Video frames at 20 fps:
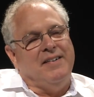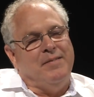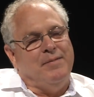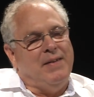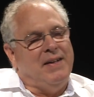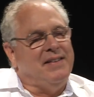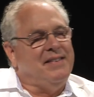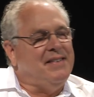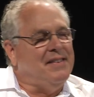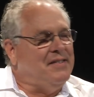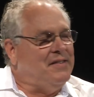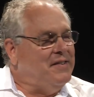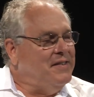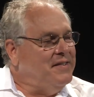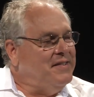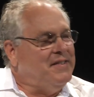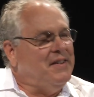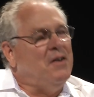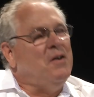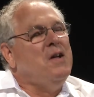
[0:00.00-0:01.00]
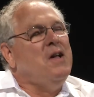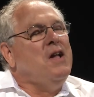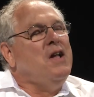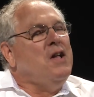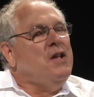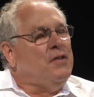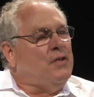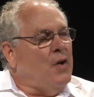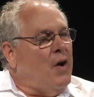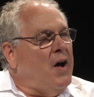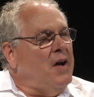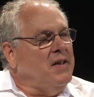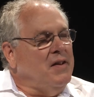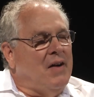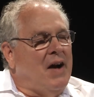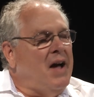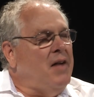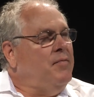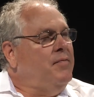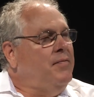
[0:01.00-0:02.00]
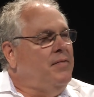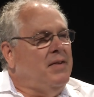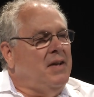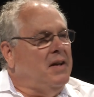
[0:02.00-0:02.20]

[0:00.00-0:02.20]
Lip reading: And my sisters. So I've